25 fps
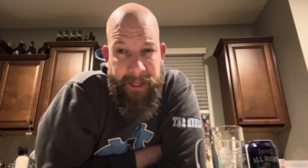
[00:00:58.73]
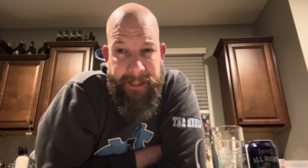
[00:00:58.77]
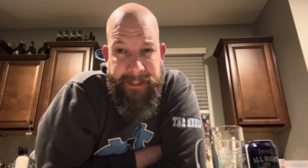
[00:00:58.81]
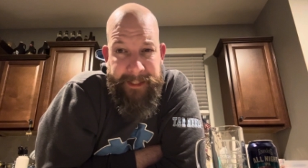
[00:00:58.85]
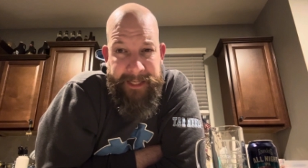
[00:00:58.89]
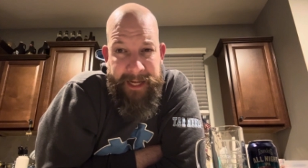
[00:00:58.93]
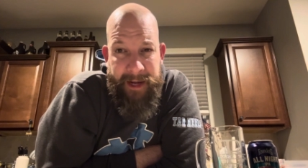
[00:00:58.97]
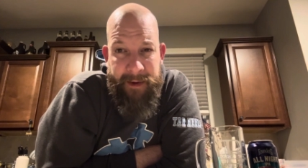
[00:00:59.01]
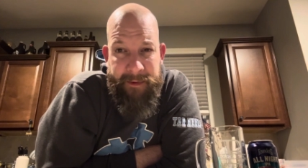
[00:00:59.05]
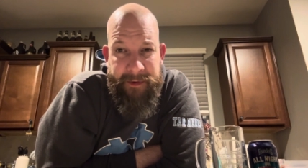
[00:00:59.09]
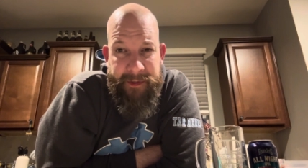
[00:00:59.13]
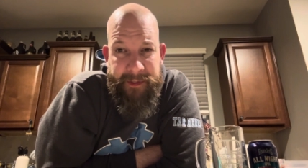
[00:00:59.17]

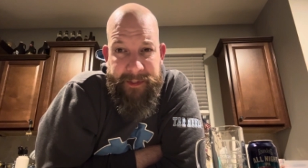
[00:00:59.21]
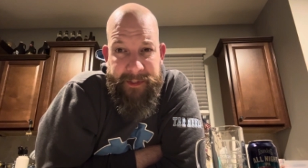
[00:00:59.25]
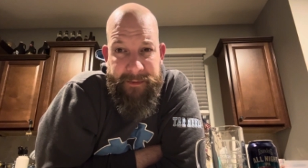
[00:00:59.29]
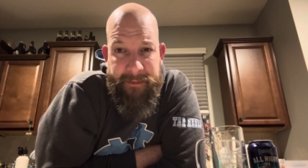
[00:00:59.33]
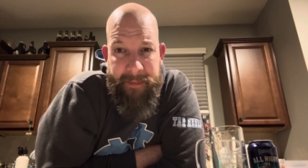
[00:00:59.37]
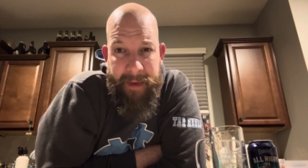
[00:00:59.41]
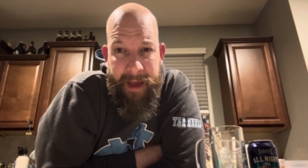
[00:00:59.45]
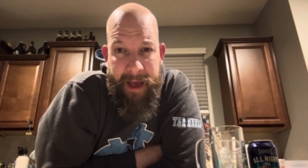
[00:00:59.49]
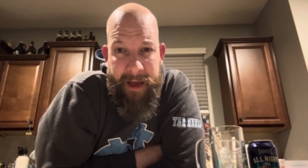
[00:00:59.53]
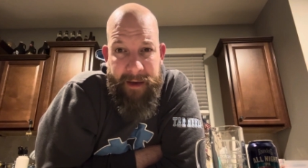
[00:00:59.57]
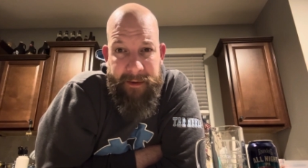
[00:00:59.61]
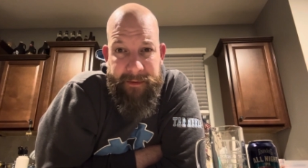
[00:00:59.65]
tell what this is
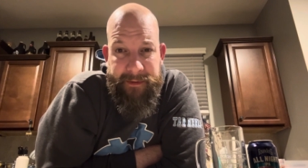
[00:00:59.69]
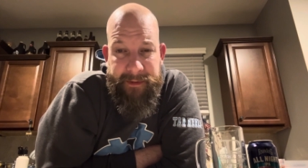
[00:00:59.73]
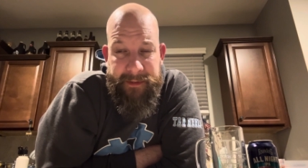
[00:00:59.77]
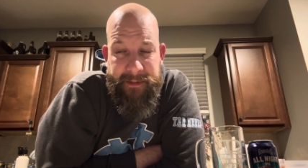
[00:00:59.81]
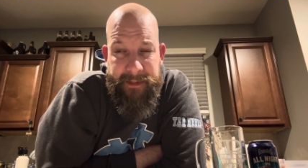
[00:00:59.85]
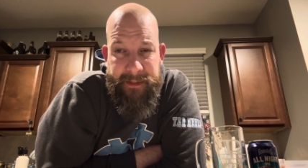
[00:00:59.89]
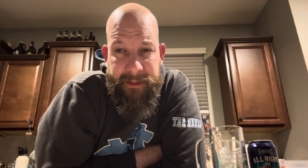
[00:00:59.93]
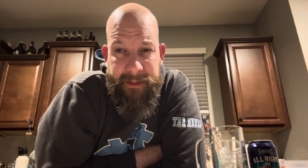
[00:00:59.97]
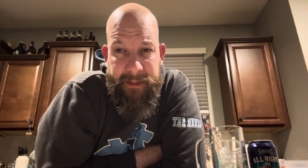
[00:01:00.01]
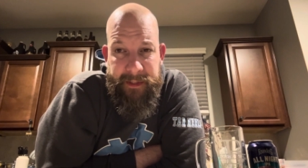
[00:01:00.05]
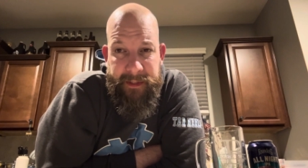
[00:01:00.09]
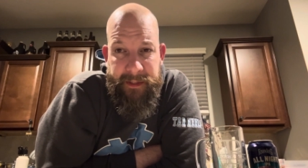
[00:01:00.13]
about.
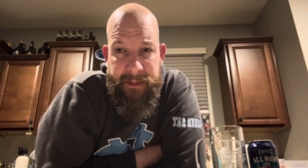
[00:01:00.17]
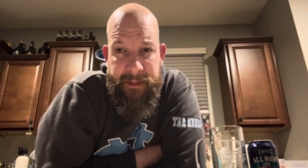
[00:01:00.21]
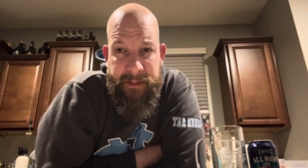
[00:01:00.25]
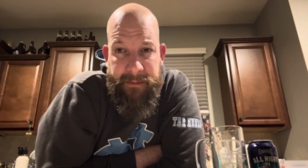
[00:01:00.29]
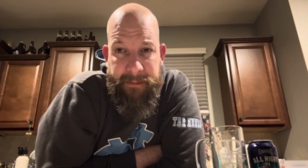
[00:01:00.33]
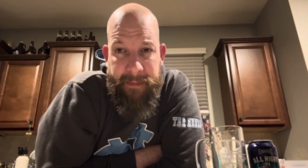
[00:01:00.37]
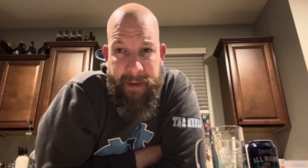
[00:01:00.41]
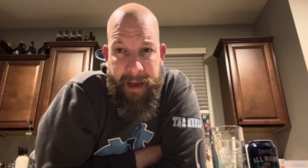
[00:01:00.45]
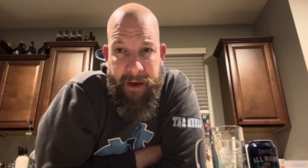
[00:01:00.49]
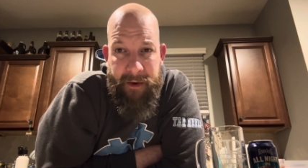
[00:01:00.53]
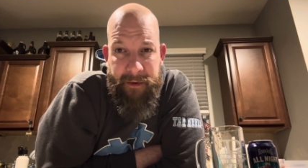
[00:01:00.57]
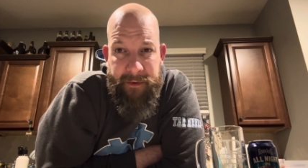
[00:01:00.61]
This is
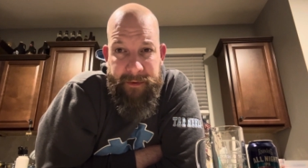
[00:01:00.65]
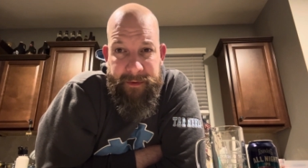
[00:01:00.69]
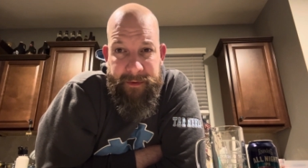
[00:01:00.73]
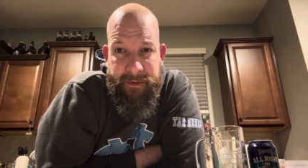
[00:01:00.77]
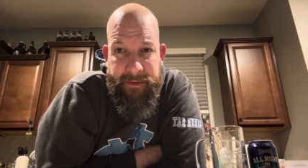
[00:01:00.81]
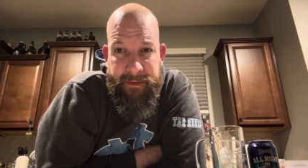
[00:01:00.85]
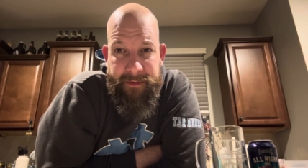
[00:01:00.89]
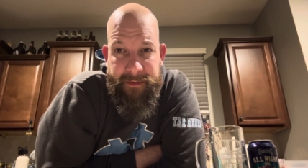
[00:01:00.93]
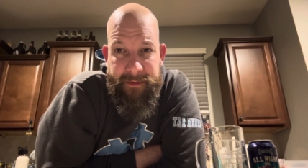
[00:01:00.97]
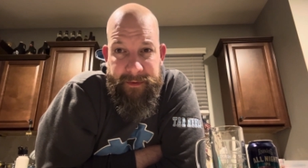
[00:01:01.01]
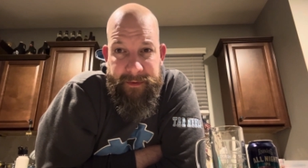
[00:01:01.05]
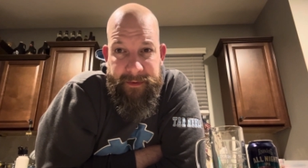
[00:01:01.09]
about
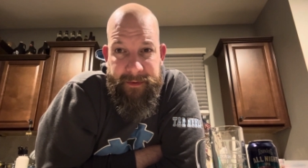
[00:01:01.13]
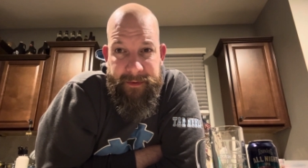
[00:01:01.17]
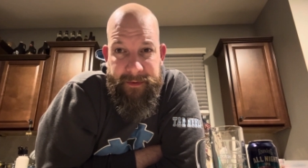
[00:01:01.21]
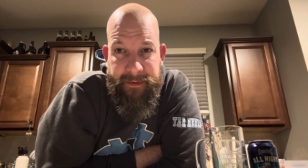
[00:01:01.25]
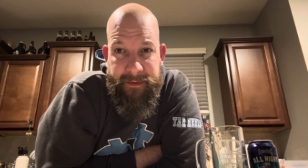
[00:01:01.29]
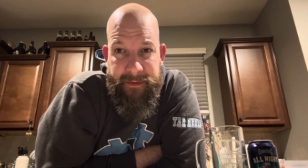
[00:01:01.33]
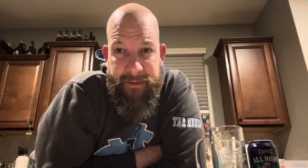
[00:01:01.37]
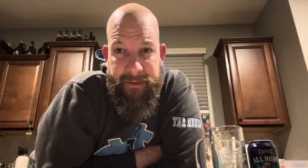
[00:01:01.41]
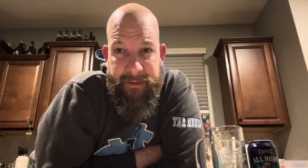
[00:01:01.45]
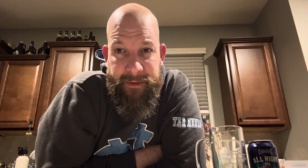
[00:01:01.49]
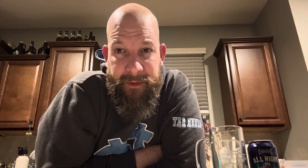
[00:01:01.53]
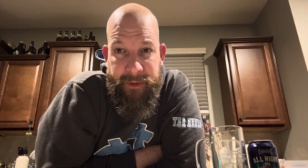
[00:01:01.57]

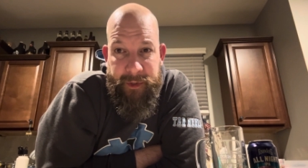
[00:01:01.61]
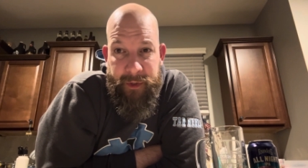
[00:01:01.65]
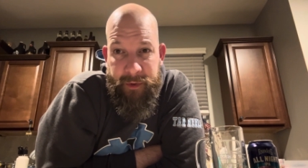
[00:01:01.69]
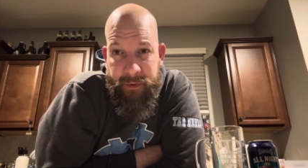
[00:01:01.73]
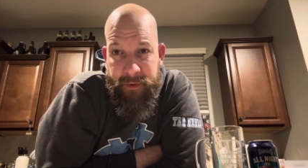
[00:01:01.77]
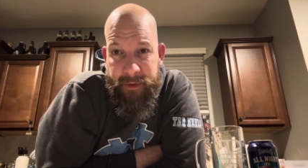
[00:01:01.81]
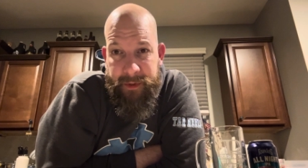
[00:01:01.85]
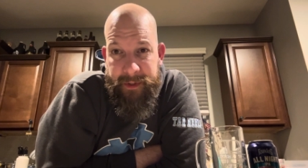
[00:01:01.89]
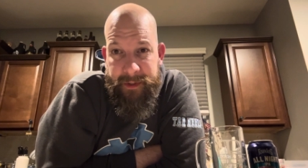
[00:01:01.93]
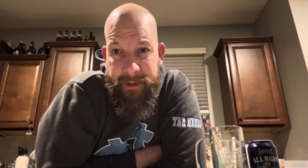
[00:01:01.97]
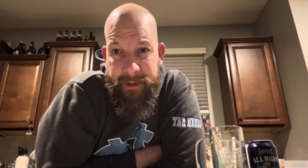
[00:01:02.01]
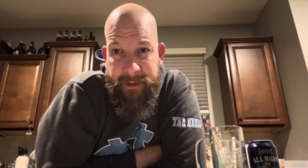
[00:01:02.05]

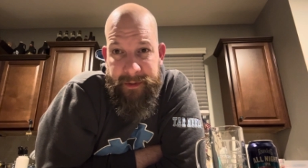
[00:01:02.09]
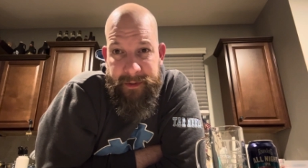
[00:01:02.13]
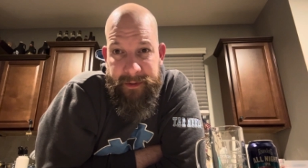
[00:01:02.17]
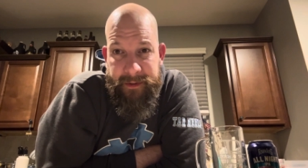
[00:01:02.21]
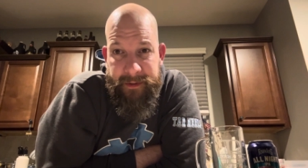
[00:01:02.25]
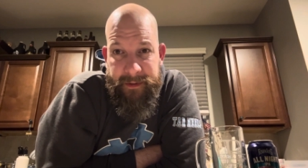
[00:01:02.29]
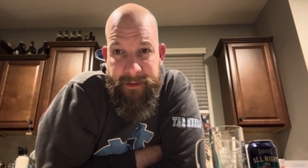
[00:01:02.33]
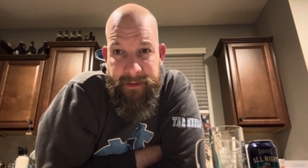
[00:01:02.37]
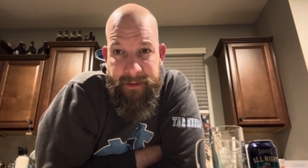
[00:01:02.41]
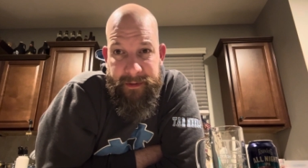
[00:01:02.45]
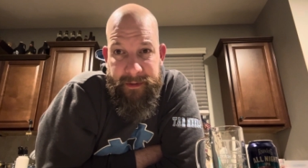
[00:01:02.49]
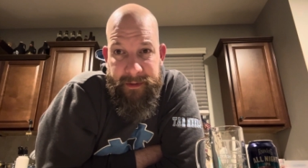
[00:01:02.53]
Duke,
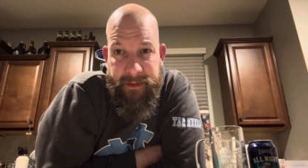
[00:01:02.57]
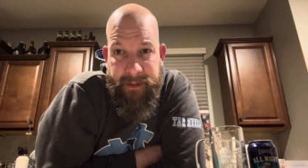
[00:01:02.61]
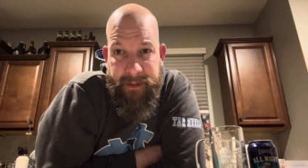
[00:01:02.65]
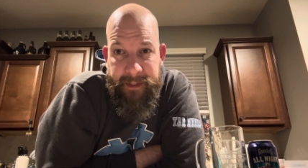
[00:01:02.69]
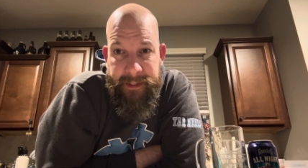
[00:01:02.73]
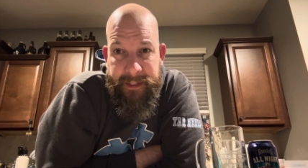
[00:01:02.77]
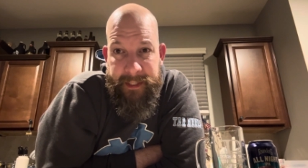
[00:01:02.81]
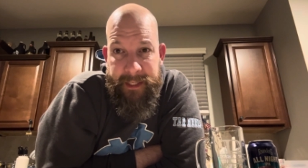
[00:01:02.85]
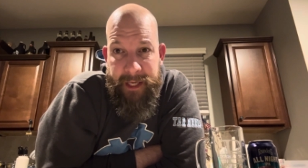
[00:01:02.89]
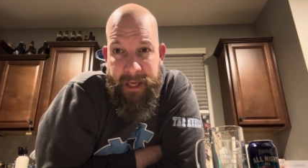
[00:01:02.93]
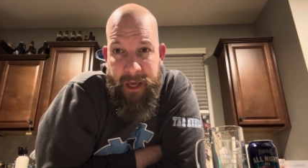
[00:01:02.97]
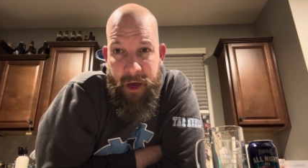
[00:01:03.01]

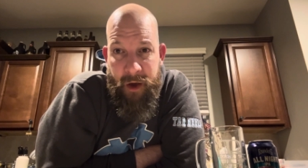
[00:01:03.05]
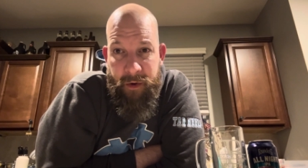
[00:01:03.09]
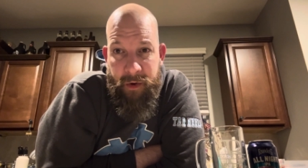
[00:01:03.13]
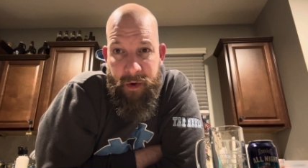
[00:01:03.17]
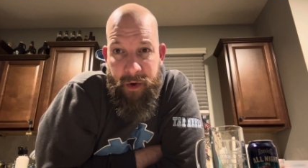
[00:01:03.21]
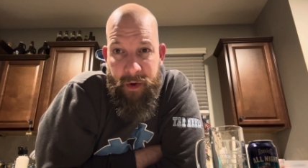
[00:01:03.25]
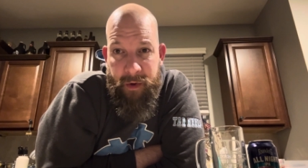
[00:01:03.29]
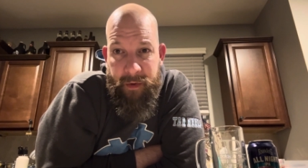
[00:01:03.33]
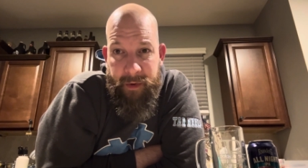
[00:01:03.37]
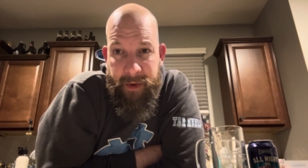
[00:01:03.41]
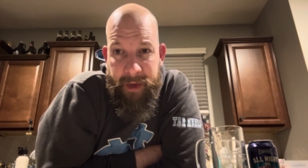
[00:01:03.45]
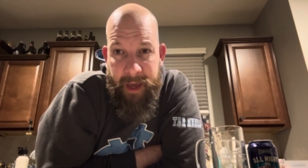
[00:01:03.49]
D
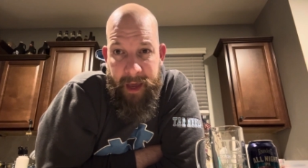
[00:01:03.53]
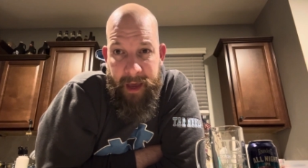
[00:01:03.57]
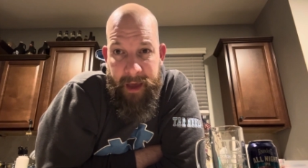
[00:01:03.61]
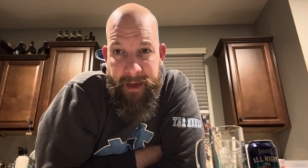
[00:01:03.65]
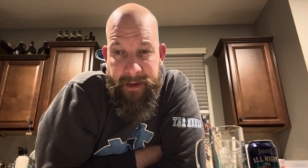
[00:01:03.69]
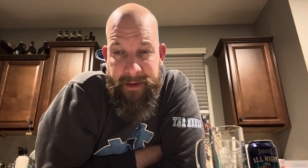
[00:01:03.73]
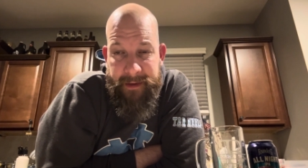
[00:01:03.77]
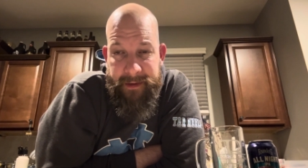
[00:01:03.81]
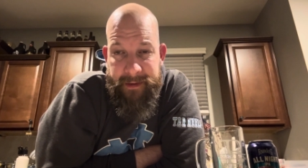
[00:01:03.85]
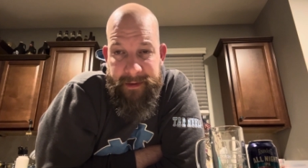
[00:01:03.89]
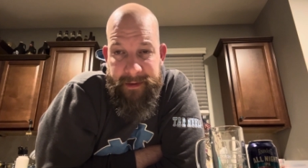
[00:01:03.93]
O O K,